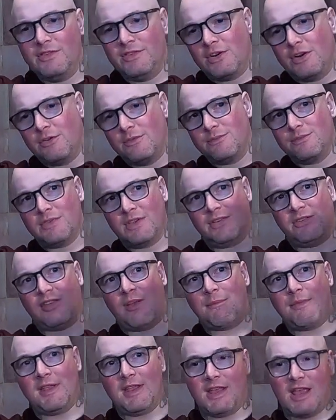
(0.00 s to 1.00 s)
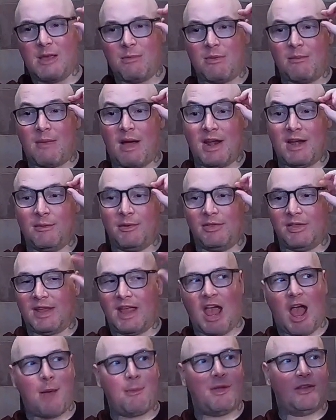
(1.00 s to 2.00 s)
So just something to keep in mind about
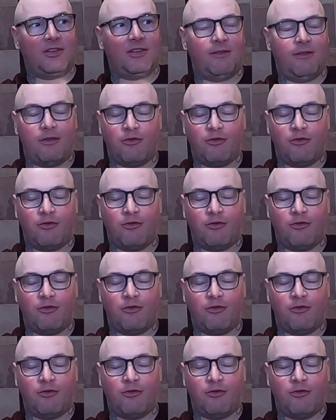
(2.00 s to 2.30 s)
the Kamiks.